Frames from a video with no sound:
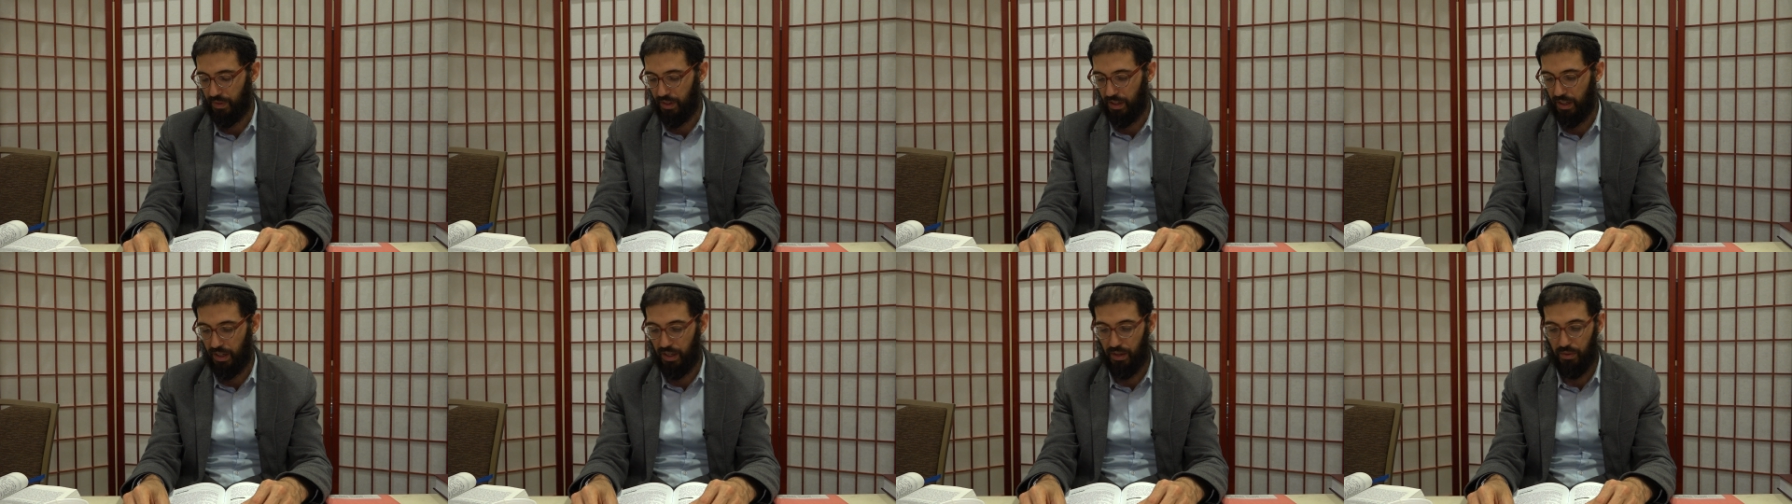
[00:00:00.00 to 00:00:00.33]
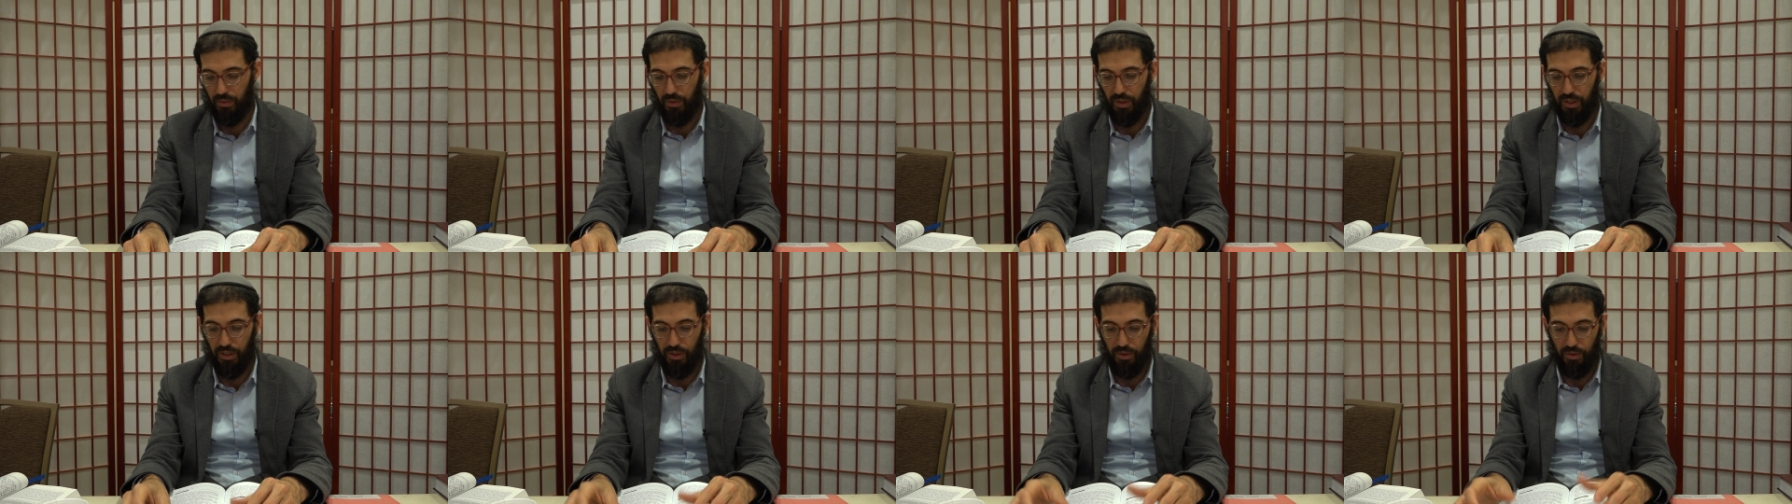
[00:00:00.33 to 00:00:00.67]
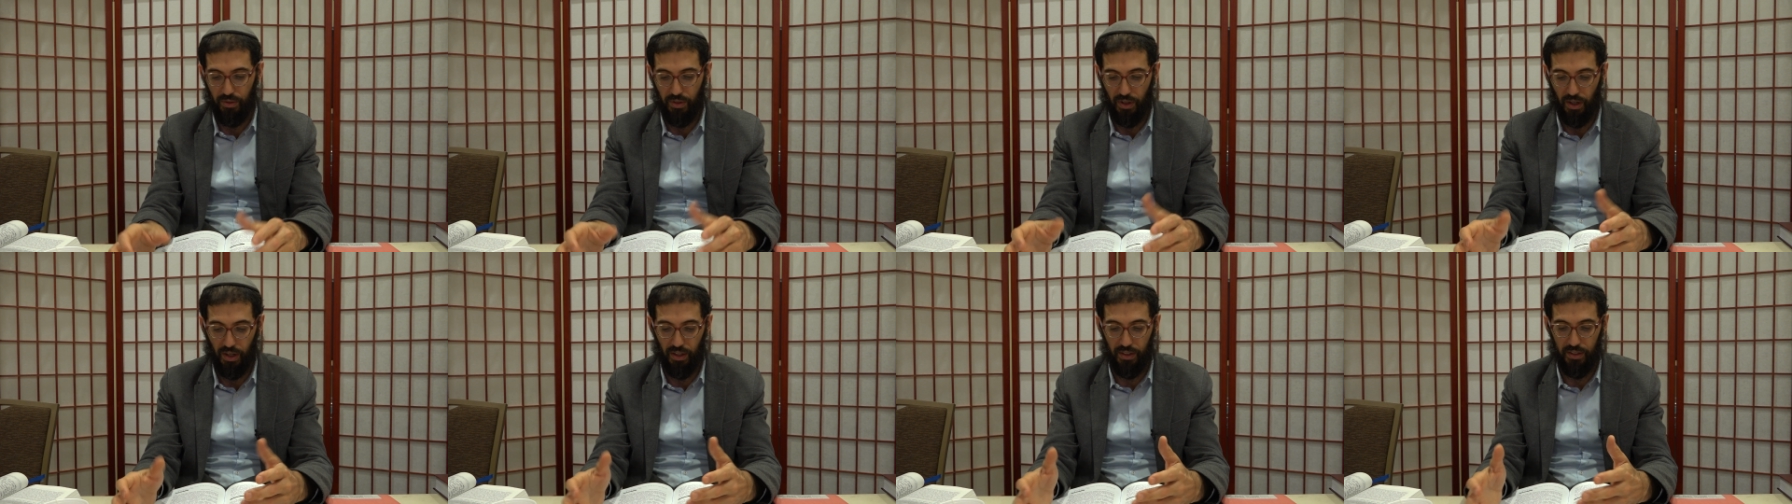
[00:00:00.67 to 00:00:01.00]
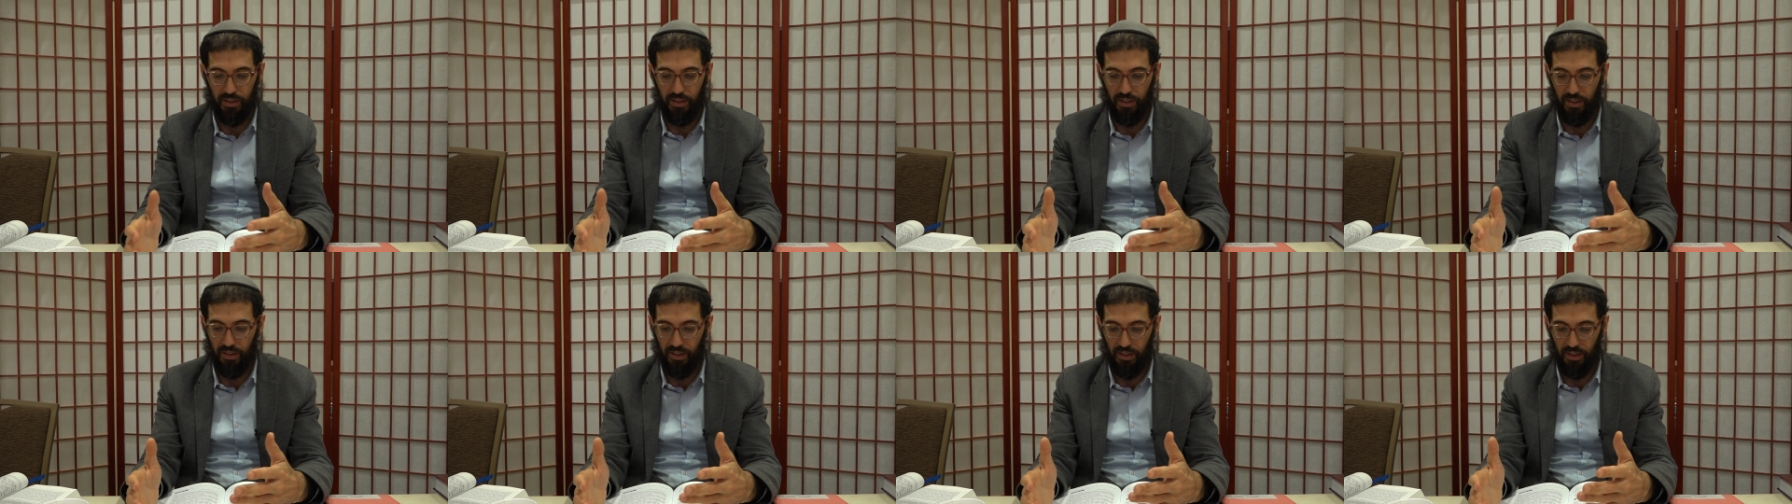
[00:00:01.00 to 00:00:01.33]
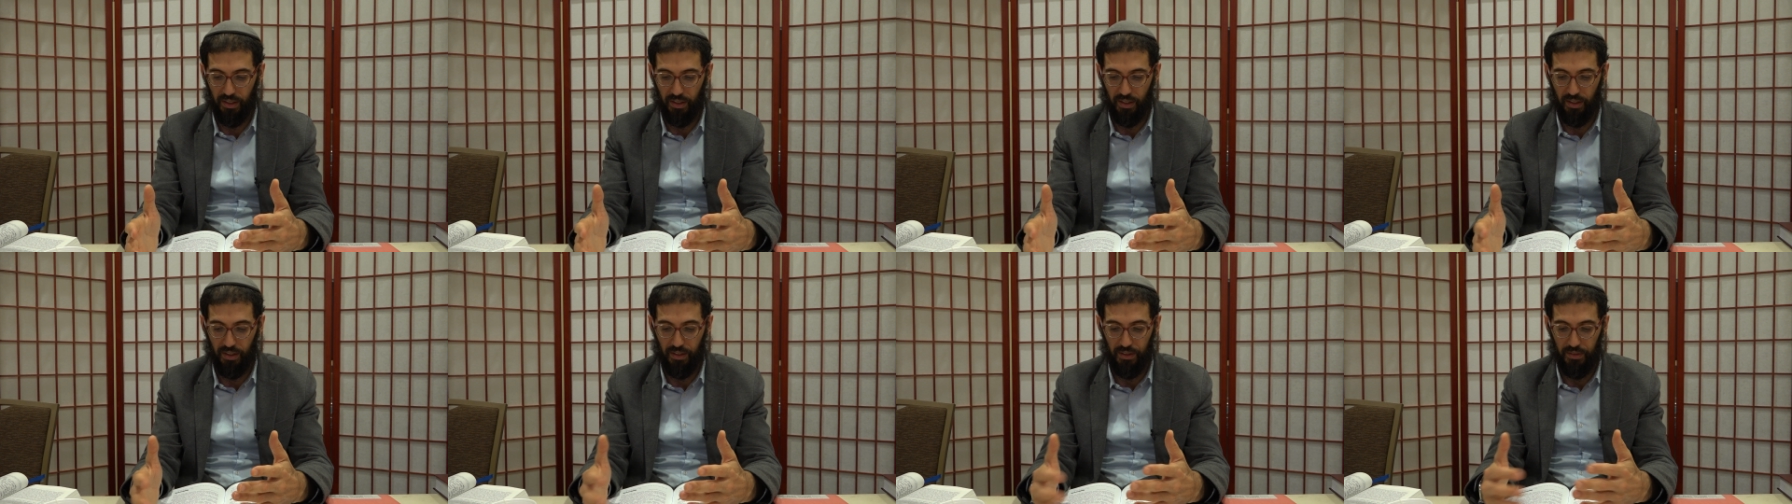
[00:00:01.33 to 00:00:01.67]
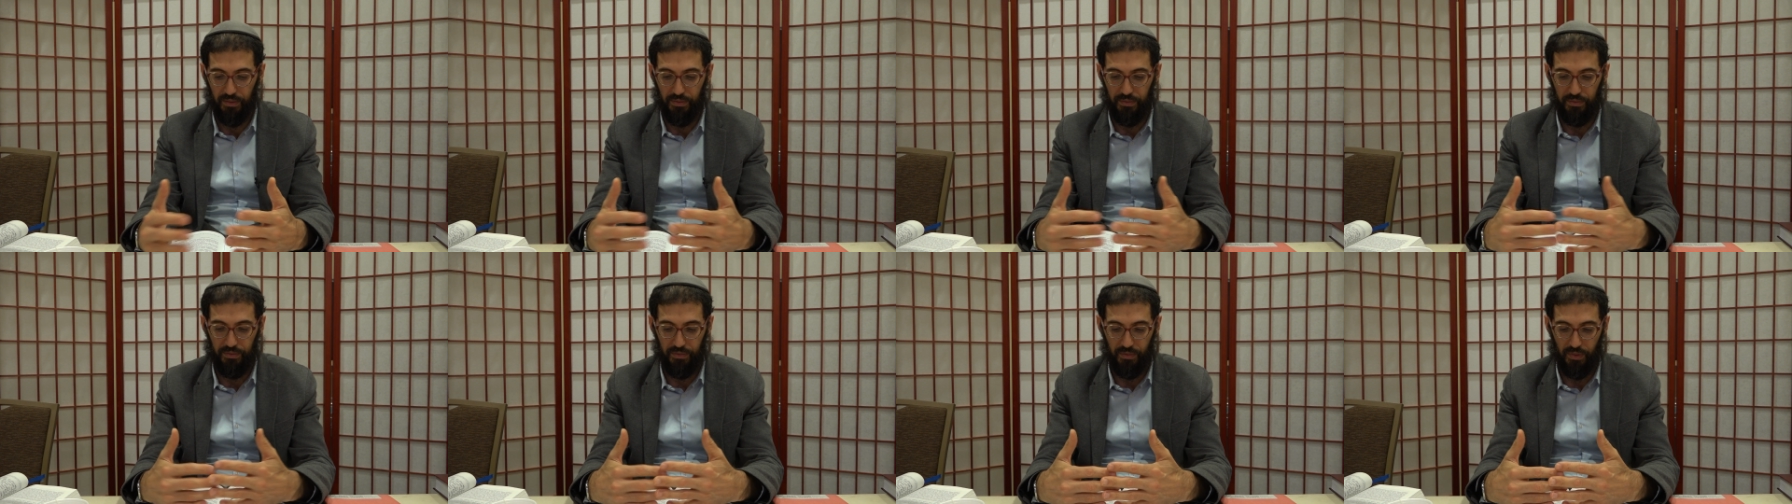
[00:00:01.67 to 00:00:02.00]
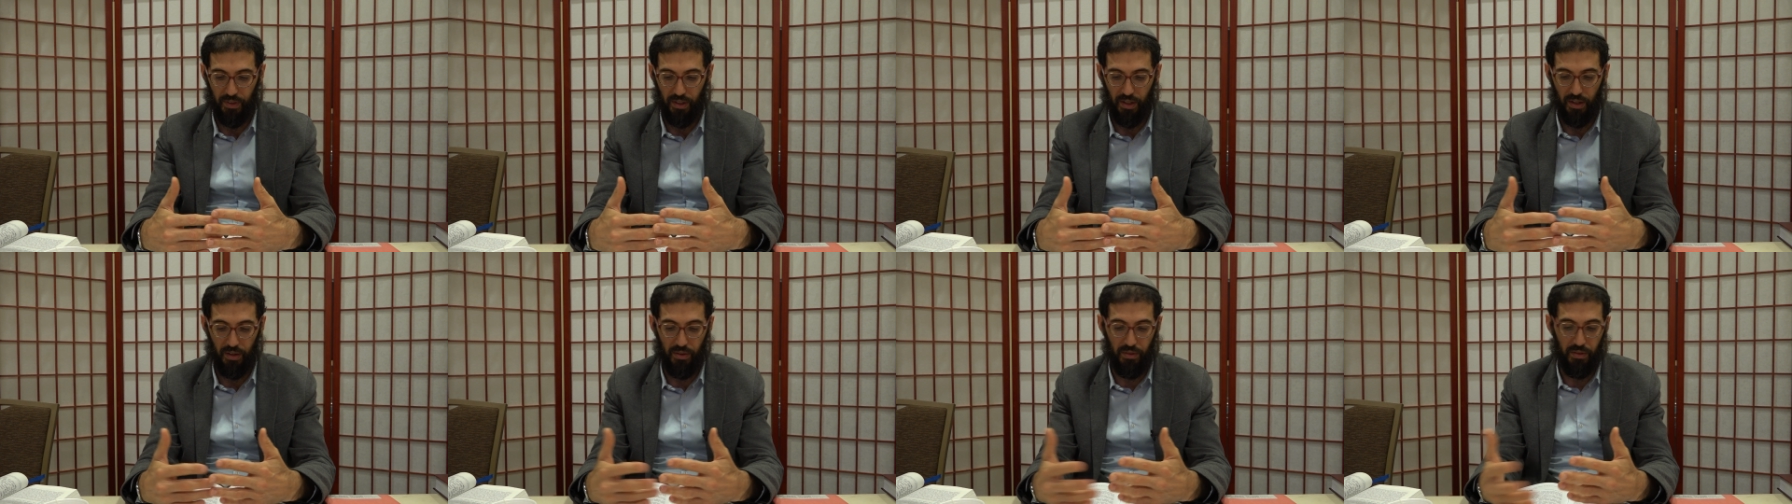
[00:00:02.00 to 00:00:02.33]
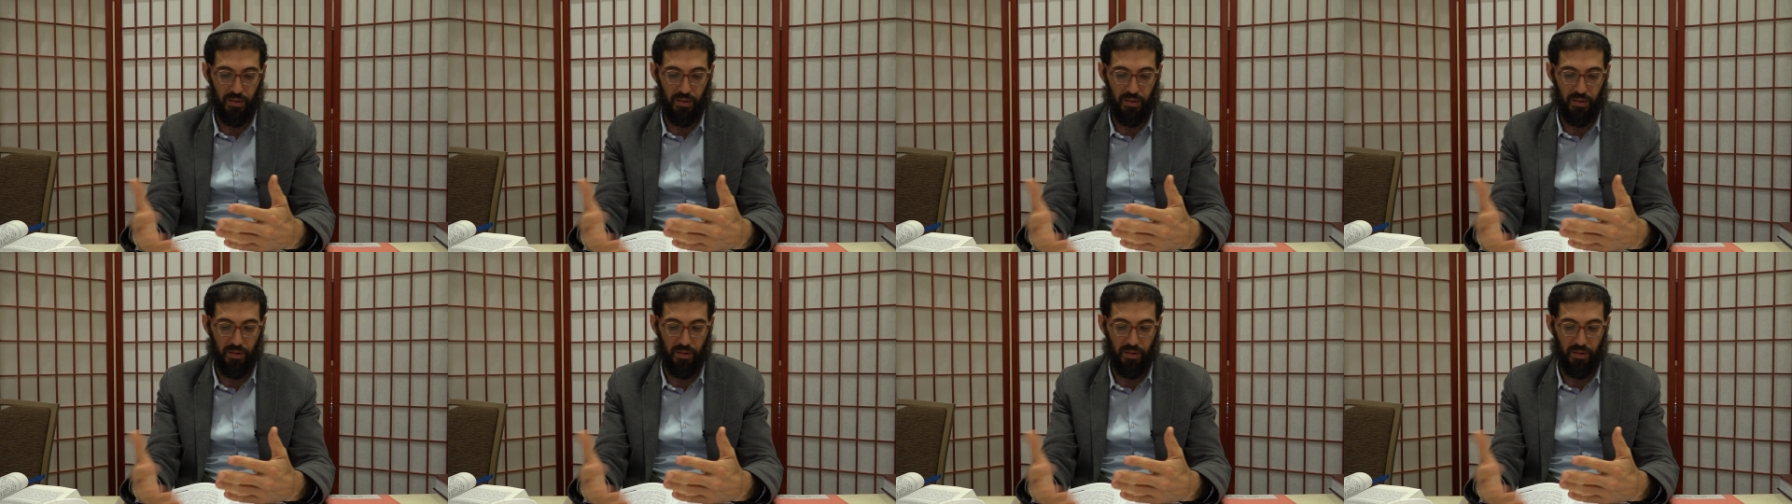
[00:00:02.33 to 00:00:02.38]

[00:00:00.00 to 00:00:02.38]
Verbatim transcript: And when you cut. Uh, uh,